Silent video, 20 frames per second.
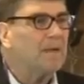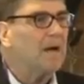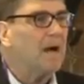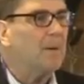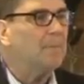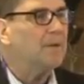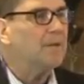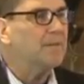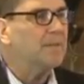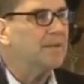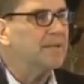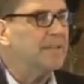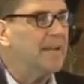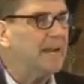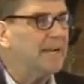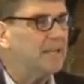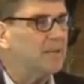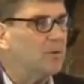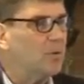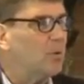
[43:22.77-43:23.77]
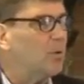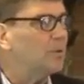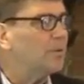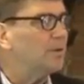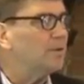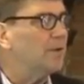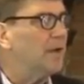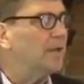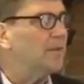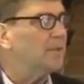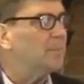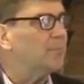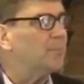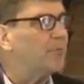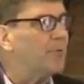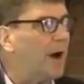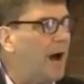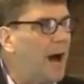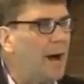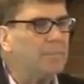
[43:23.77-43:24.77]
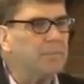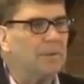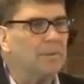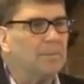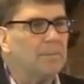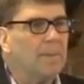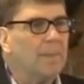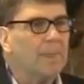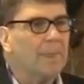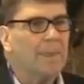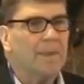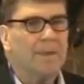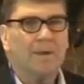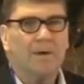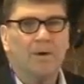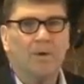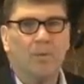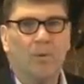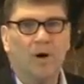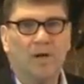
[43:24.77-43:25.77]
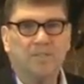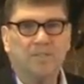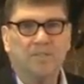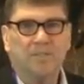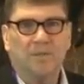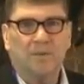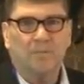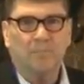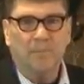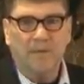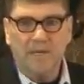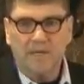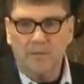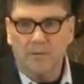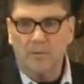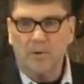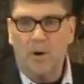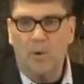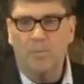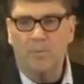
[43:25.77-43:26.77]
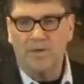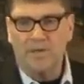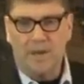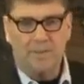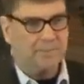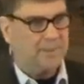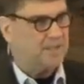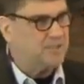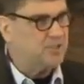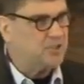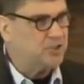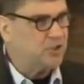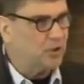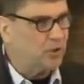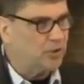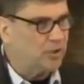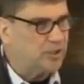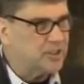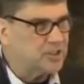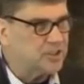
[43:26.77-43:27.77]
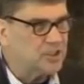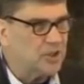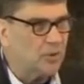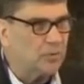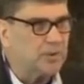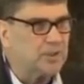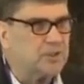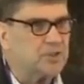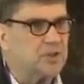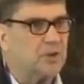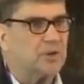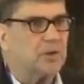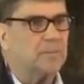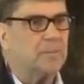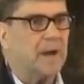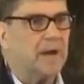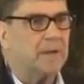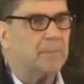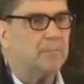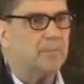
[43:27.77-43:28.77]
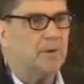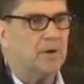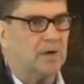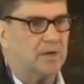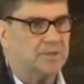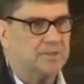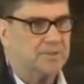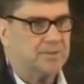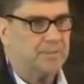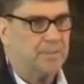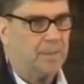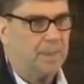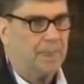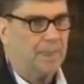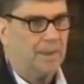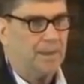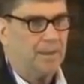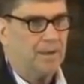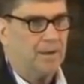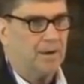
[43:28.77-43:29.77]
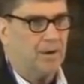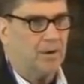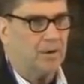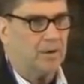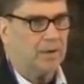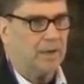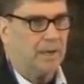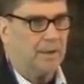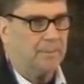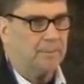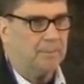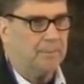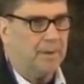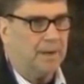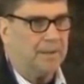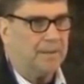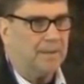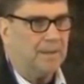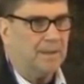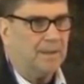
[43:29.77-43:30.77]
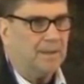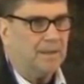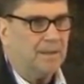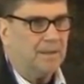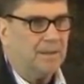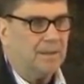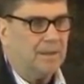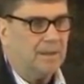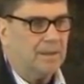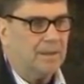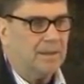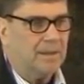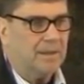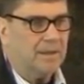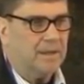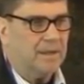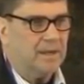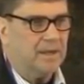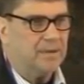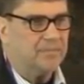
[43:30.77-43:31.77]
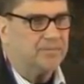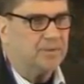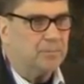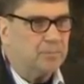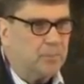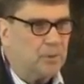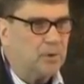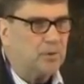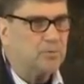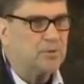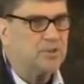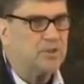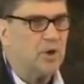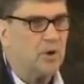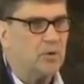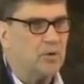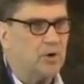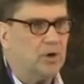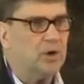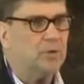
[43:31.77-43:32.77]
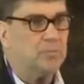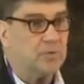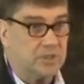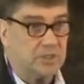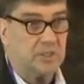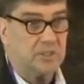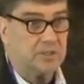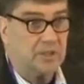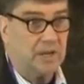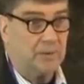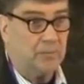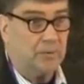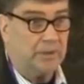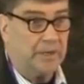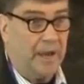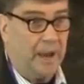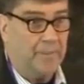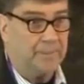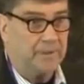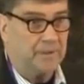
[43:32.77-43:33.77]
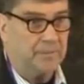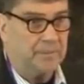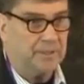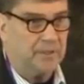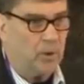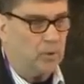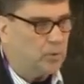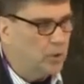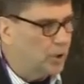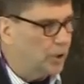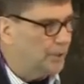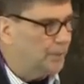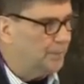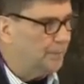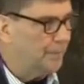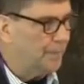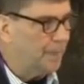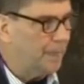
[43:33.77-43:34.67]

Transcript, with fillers: I mean, the getting on, the, and the problem was being on Oprah, you have to have certainly sold a certain amount of books. Okay, but if the book was no good, which this one happened to be no good,